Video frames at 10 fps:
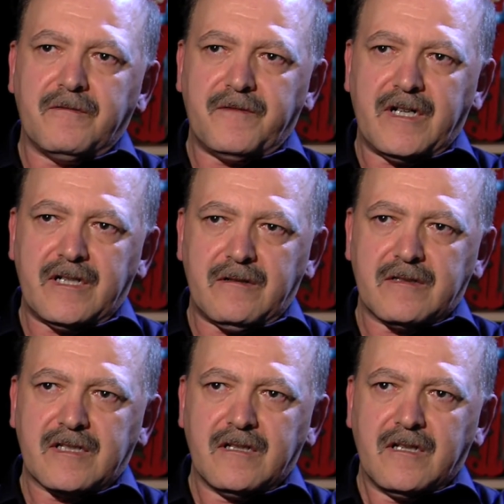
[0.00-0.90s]

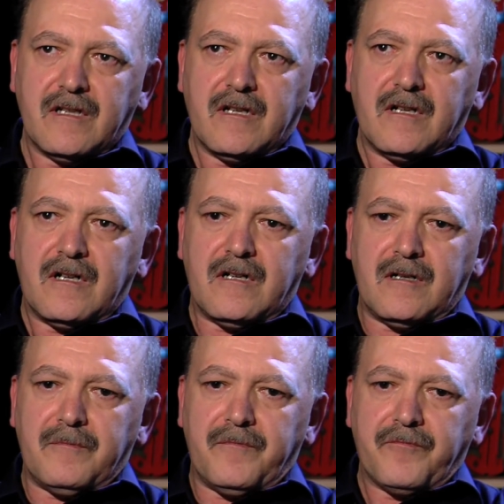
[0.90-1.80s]
files,
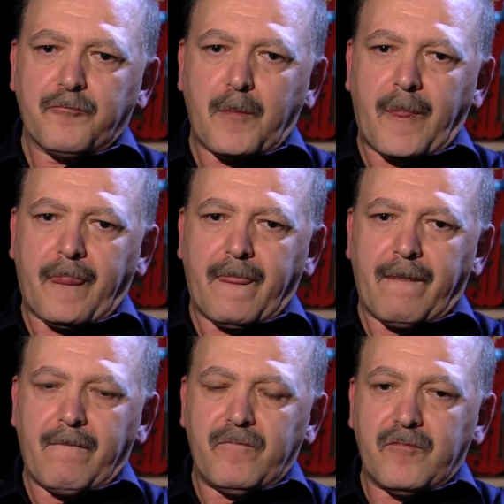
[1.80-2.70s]
um,
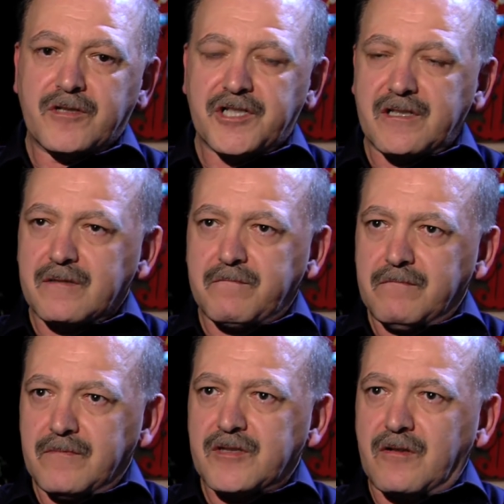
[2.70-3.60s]
which is
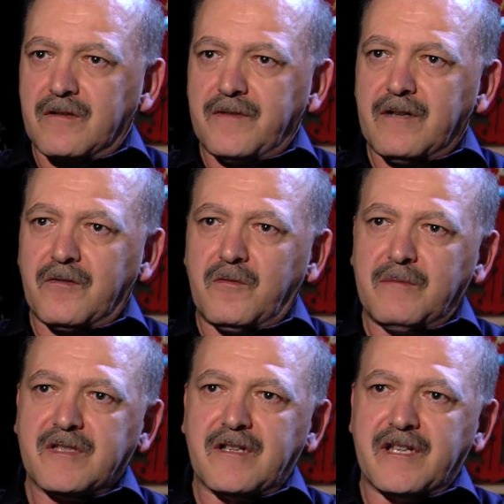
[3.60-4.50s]
sort of how the
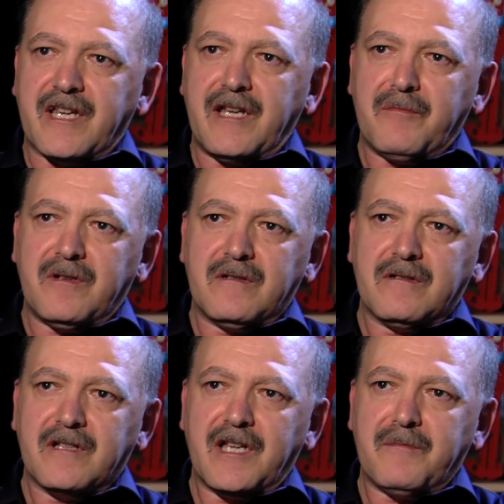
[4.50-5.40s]
website came, uh,
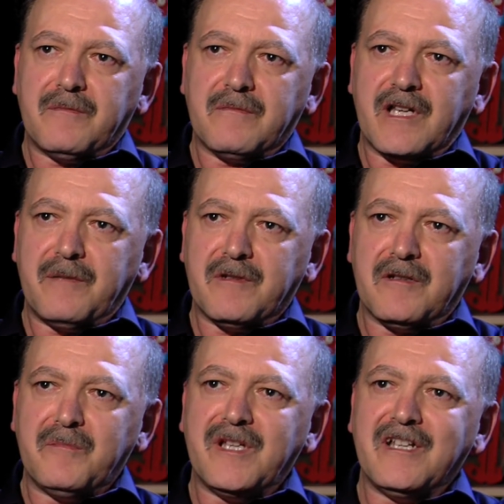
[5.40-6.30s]
came, came into
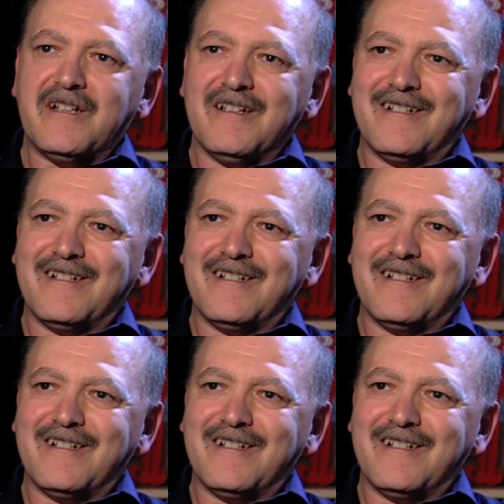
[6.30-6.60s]
being.